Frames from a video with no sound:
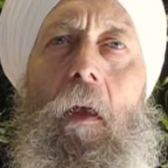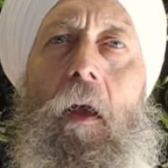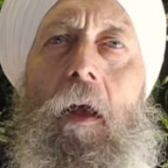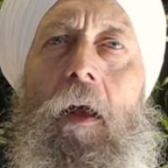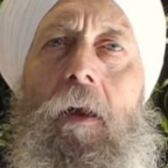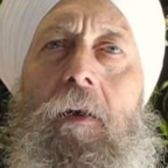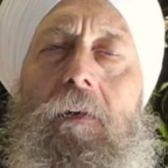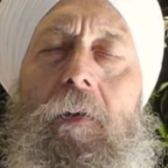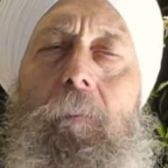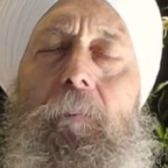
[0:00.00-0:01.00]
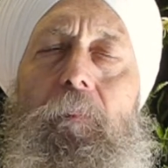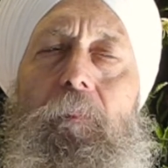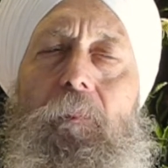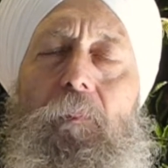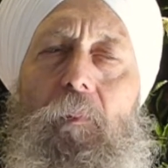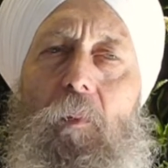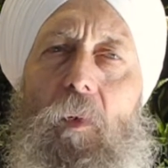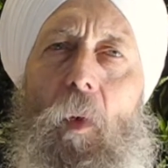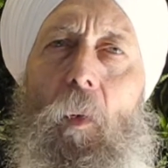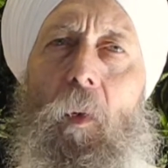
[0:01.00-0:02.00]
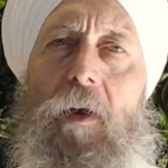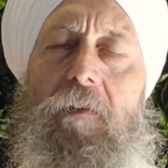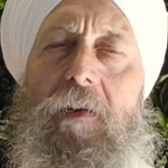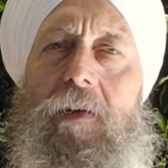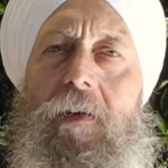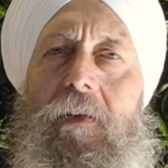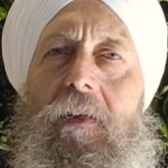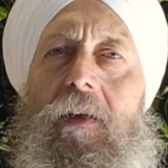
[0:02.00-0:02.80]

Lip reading: And one of the